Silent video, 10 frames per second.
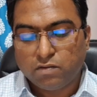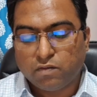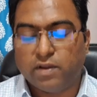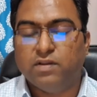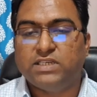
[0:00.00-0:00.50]

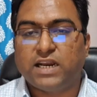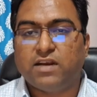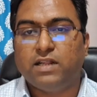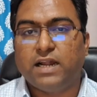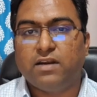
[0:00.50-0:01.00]

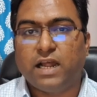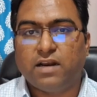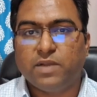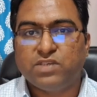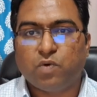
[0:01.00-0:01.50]

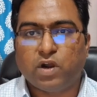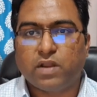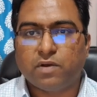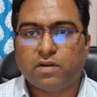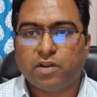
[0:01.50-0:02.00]
That means
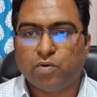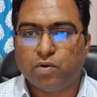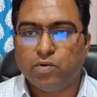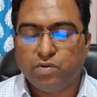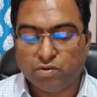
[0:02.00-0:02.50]
whatever you
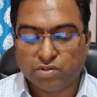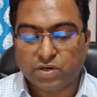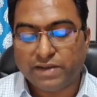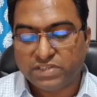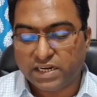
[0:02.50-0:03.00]
do, you should
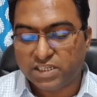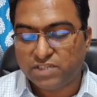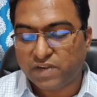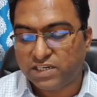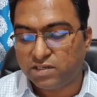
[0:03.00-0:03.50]
have
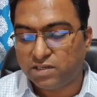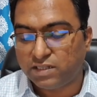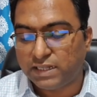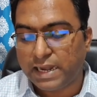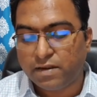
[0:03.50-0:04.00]
satisfaction
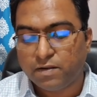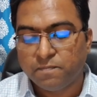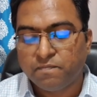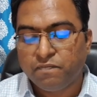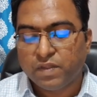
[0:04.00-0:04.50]
in that.
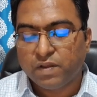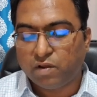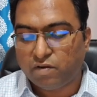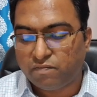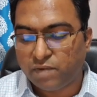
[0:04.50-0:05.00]

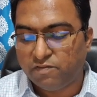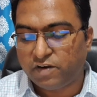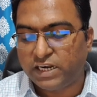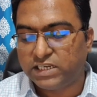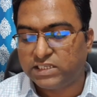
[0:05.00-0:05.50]
One of my
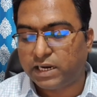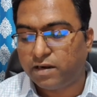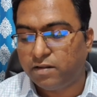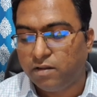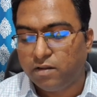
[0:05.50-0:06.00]
friends
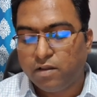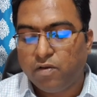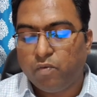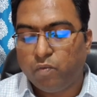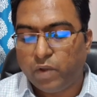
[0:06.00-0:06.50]
said,
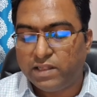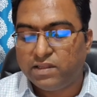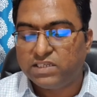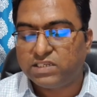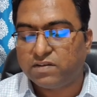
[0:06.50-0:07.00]
wealth
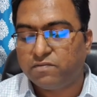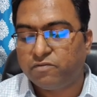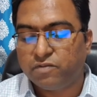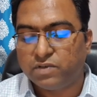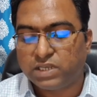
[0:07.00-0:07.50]
is
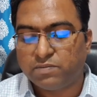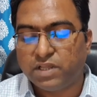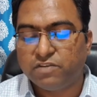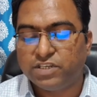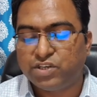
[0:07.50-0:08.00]

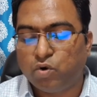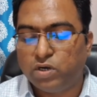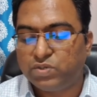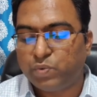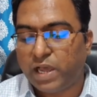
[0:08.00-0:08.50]
something which
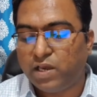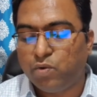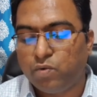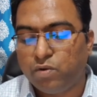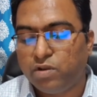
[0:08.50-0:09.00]
holds
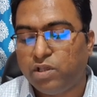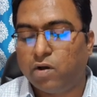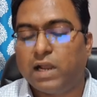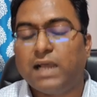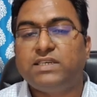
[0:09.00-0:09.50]
value,
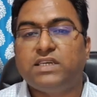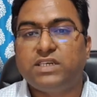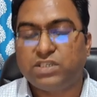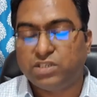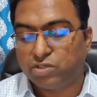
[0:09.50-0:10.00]
your
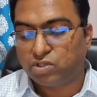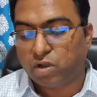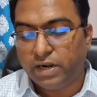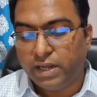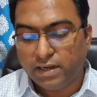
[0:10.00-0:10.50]
assets, your
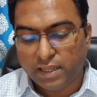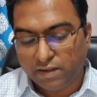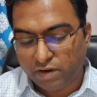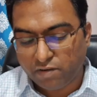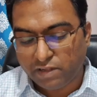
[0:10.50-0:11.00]
solid and
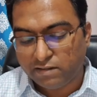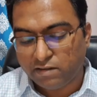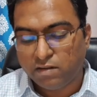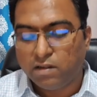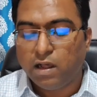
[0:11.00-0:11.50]
liquid
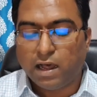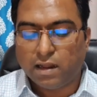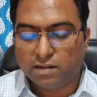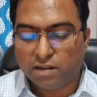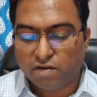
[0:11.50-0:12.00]
wealth.
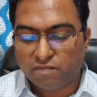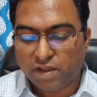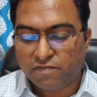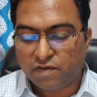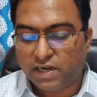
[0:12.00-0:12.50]
Another of
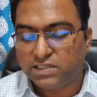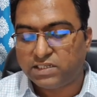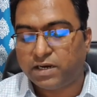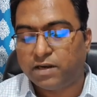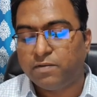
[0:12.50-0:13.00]
my friends
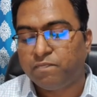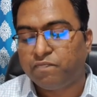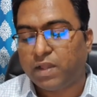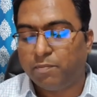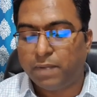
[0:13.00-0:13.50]
said,
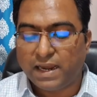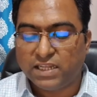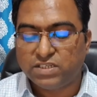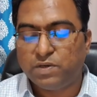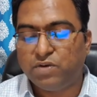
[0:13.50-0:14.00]
a
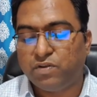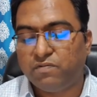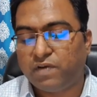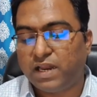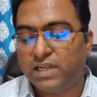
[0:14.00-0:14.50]
balance between
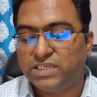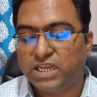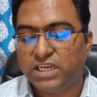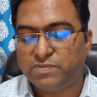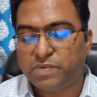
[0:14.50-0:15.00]

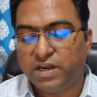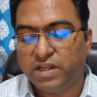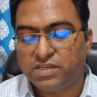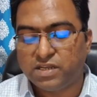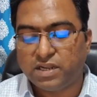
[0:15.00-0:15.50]
financial
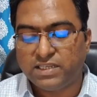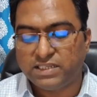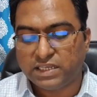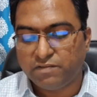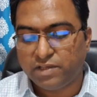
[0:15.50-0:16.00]
expenditure and
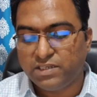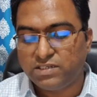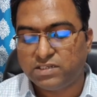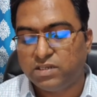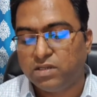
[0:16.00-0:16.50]
savings.